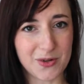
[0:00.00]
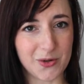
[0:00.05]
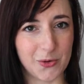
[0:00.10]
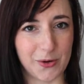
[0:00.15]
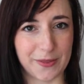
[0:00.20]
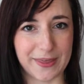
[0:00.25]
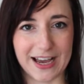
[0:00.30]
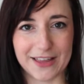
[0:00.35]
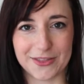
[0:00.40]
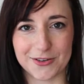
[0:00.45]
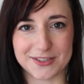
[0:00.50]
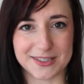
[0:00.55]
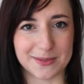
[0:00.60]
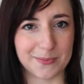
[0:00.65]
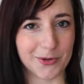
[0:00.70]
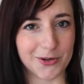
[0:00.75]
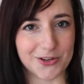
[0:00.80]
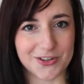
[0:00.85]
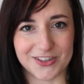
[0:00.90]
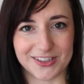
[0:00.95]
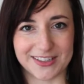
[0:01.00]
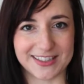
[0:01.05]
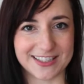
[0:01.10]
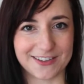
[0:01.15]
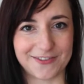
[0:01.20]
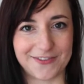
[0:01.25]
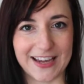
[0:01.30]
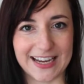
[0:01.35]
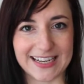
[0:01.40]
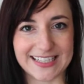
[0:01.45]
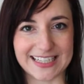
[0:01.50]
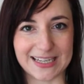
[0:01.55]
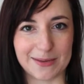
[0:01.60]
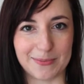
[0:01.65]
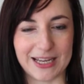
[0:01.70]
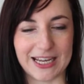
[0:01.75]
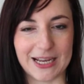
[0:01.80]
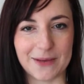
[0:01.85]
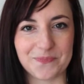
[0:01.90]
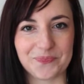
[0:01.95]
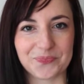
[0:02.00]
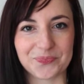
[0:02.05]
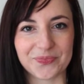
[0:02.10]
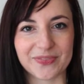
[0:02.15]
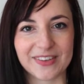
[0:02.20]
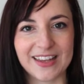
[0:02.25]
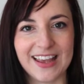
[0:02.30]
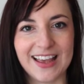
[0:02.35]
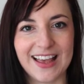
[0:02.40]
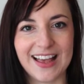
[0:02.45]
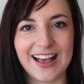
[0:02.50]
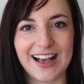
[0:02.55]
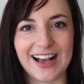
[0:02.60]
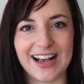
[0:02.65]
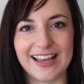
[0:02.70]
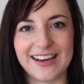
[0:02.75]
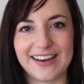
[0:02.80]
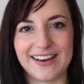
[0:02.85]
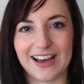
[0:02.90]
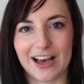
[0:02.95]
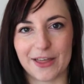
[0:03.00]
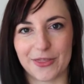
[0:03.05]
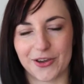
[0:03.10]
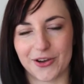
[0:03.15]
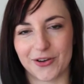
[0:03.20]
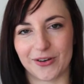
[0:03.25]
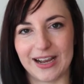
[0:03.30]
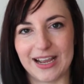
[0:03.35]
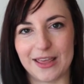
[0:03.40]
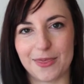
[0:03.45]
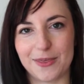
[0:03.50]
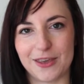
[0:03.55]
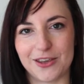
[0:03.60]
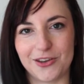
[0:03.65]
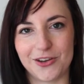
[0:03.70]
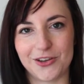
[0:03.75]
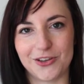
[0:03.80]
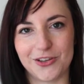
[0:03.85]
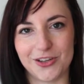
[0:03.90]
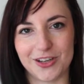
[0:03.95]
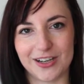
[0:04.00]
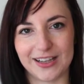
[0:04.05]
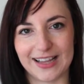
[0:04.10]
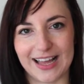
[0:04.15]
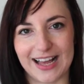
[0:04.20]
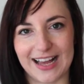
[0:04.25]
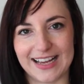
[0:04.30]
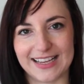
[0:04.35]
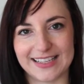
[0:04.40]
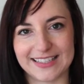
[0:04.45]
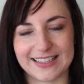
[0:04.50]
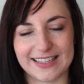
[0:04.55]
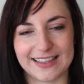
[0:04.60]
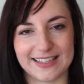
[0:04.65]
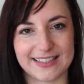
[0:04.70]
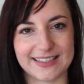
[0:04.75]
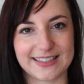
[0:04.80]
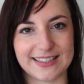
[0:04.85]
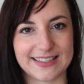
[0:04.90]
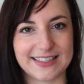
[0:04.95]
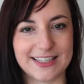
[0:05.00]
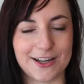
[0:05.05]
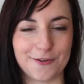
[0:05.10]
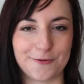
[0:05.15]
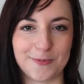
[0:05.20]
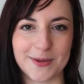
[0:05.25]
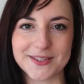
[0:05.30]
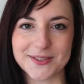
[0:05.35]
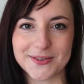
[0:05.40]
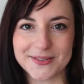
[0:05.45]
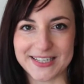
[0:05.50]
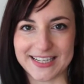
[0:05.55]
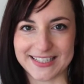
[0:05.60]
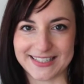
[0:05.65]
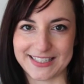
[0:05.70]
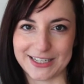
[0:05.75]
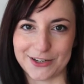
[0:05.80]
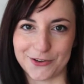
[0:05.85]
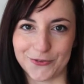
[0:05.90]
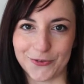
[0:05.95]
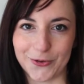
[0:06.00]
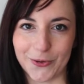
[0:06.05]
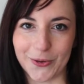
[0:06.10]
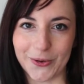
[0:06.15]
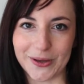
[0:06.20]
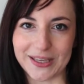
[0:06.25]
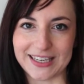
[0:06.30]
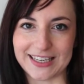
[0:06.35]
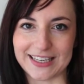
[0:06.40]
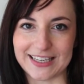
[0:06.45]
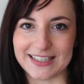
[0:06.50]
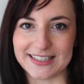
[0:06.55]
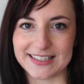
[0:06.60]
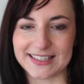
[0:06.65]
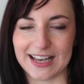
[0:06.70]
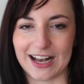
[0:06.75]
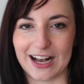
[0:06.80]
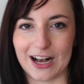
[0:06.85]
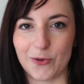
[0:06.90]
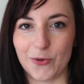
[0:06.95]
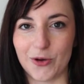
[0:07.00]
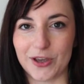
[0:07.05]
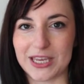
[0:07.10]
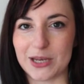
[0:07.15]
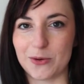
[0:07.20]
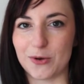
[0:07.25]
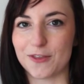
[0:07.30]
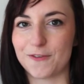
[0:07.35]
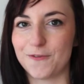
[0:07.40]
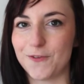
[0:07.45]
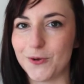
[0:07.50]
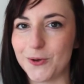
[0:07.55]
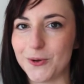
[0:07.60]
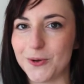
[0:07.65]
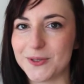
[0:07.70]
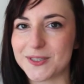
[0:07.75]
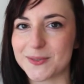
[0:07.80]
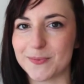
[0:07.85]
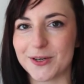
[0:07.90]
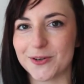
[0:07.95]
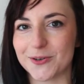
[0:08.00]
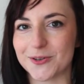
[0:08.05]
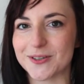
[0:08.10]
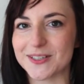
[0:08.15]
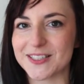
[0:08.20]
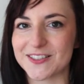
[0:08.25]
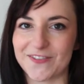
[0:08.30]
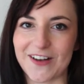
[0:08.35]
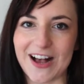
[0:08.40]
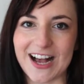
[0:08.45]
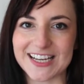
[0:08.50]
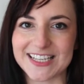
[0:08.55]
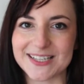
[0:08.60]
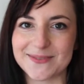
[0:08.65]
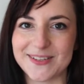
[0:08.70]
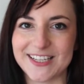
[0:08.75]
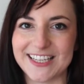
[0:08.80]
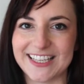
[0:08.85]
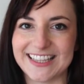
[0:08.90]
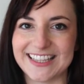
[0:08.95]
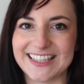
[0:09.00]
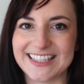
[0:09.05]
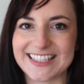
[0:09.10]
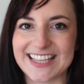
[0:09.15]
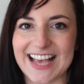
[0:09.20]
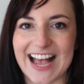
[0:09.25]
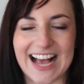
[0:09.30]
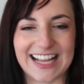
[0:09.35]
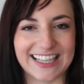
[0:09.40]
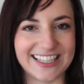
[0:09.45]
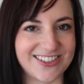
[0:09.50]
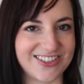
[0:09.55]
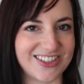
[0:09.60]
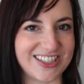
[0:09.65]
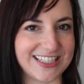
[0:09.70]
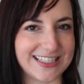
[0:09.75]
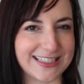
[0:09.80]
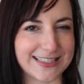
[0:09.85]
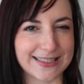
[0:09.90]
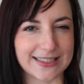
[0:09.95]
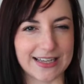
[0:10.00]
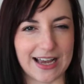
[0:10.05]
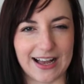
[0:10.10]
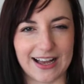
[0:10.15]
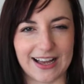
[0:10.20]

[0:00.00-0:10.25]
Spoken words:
without those emotions affecting me. Another great thing you can utilize this self-muscle testing for is working with foods, minerals, vitamins, allergies,